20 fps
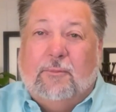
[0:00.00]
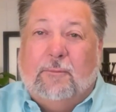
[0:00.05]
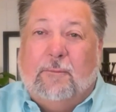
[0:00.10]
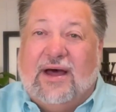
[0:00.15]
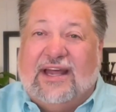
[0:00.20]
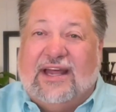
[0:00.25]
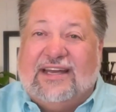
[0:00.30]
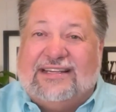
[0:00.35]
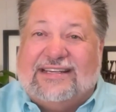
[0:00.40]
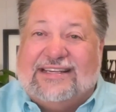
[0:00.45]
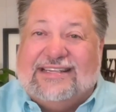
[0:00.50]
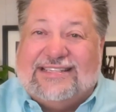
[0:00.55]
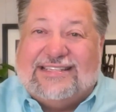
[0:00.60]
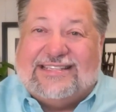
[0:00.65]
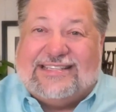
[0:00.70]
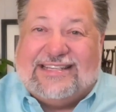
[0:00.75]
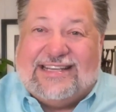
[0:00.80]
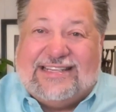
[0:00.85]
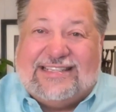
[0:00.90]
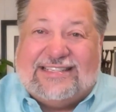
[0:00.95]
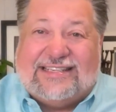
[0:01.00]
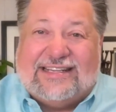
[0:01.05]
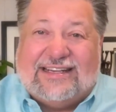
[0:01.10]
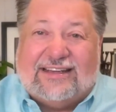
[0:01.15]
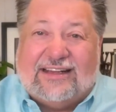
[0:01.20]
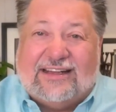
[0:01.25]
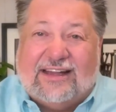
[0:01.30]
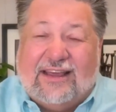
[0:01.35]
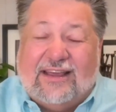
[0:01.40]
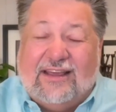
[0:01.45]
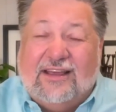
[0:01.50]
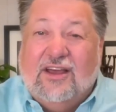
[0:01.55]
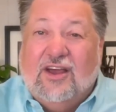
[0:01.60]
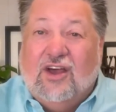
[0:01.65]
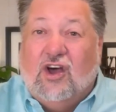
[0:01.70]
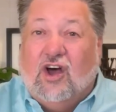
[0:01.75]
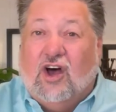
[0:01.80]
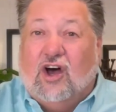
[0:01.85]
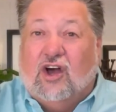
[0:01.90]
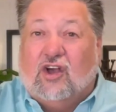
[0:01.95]
But consistently,
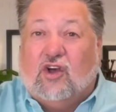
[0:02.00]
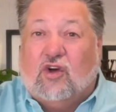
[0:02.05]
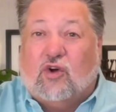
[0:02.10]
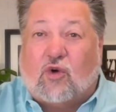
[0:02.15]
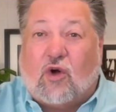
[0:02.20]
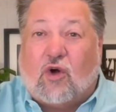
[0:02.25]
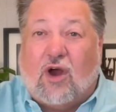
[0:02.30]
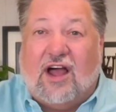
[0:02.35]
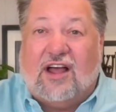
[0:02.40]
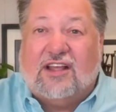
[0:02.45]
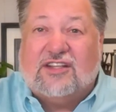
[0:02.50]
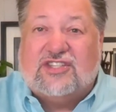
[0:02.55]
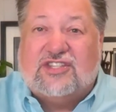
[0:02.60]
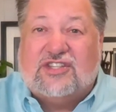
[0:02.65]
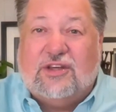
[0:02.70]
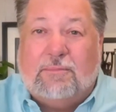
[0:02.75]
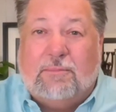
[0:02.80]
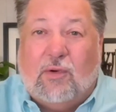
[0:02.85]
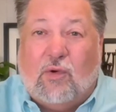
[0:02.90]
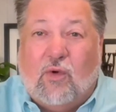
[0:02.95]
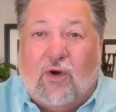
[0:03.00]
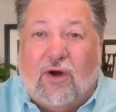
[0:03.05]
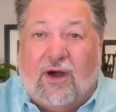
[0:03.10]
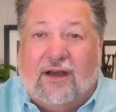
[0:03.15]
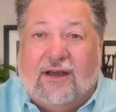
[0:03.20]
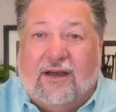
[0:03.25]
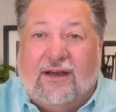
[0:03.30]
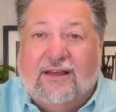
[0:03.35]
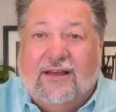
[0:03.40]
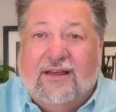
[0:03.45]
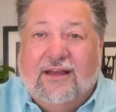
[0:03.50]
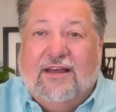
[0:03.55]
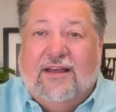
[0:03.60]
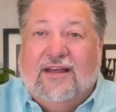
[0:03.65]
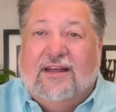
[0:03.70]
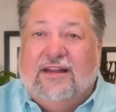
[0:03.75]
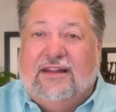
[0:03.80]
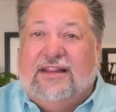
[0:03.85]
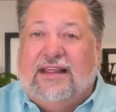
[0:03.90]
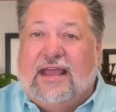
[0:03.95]
across the board,
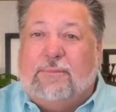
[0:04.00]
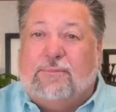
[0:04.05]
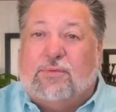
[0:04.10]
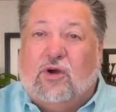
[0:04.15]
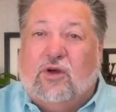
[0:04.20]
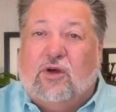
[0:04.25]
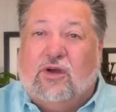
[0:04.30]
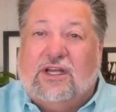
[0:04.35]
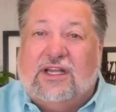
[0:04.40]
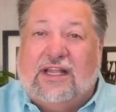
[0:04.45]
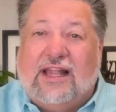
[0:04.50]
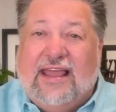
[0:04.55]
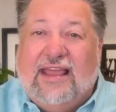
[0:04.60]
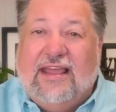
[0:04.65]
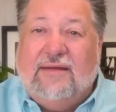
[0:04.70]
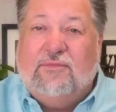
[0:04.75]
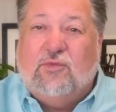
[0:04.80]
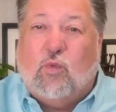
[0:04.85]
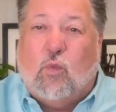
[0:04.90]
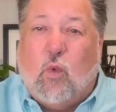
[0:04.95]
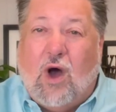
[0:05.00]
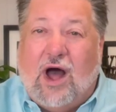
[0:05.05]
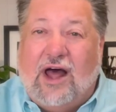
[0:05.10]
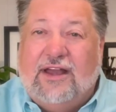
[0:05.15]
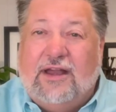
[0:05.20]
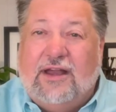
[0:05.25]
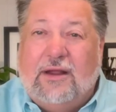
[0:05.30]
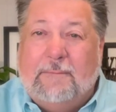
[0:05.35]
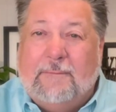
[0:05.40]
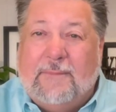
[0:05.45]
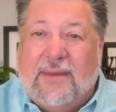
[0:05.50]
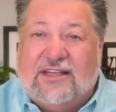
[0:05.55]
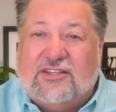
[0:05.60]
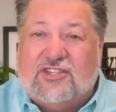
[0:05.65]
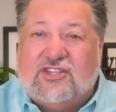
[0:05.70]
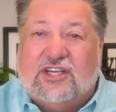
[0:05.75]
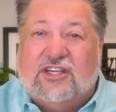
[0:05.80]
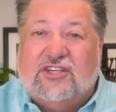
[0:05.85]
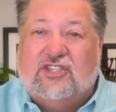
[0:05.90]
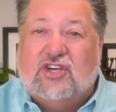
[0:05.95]
they proclaimed one
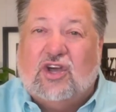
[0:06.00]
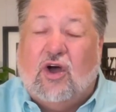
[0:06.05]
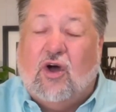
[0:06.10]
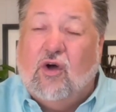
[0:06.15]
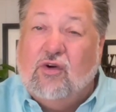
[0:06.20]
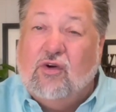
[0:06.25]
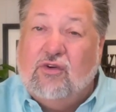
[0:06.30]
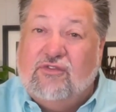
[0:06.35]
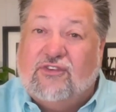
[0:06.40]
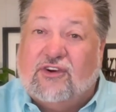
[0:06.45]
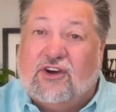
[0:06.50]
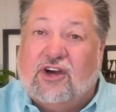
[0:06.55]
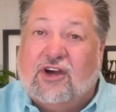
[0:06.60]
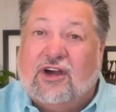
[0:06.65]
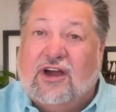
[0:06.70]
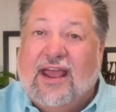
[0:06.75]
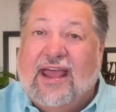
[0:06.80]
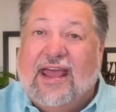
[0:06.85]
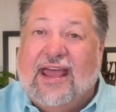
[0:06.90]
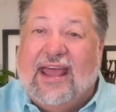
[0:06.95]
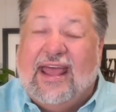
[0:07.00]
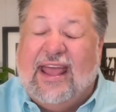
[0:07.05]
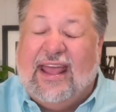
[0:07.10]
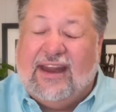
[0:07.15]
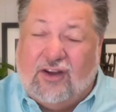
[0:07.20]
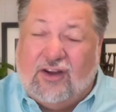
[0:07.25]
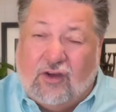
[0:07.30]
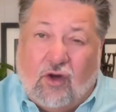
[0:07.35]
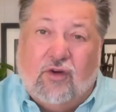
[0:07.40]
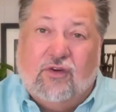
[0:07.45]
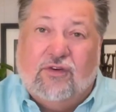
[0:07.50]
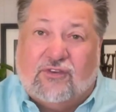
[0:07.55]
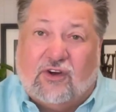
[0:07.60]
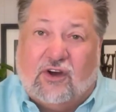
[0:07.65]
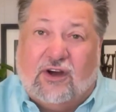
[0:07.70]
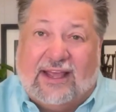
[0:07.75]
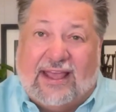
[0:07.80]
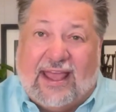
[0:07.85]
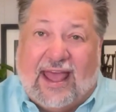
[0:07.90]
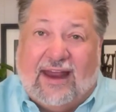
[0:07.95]
message over and over
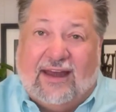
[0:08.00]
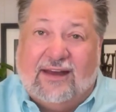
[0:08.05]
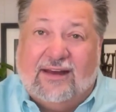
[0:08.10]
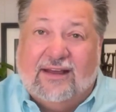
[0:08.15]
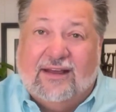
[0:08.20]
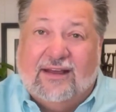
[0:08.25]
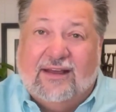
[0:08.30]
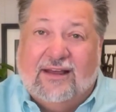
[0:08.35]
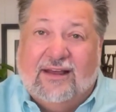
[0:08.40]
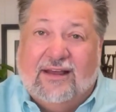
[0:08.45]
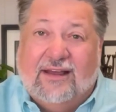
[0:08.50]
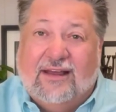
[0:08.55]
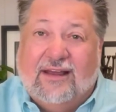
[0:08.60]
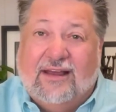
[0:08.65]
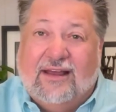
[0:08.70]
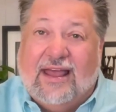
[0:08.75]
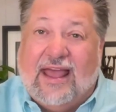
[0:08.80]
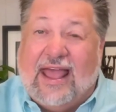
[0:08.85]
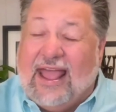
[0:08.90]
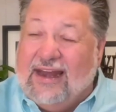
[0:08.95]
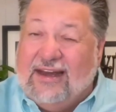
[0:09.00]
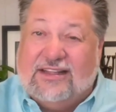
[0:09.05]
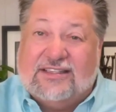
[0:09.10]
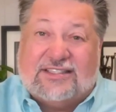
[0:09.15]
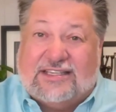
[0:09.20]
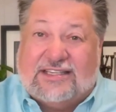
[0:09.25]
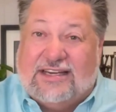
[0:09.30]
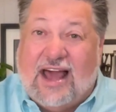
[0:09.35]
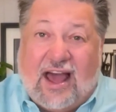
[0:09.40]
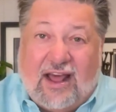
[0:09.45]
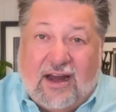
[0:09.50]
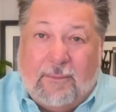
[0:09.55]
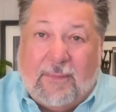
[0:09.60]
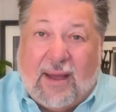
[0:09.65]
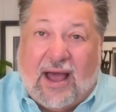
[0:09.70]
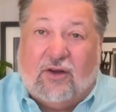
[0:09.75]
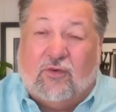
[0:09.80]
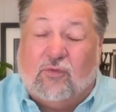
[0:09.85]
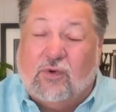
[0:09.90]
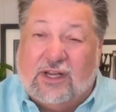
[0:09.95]
again. And it's not
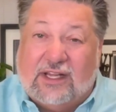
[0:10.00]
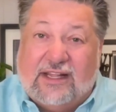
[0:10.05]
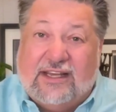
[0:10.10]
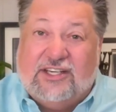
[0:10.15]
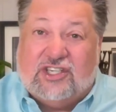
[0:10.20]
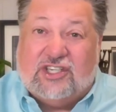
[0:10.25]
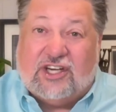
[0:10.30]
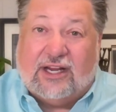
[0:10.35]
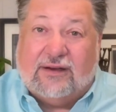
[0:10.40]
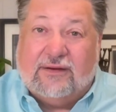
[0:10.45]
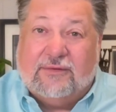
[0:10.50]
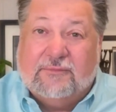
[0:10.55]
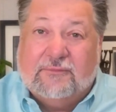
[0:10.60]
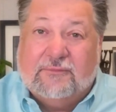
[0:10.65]
about religion.